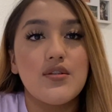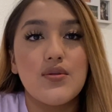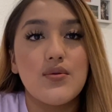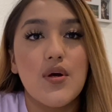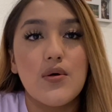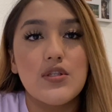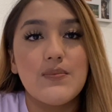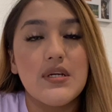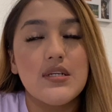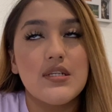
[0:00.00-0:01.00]
do notes
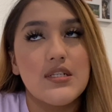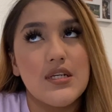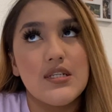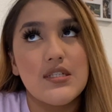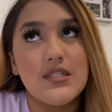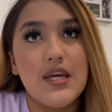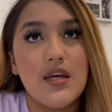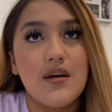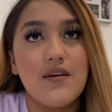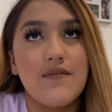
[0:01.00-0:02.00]
because it does
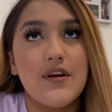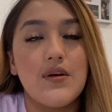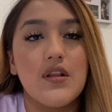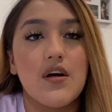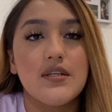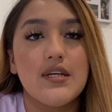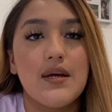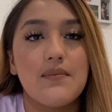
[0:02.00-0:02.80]
take a very long time,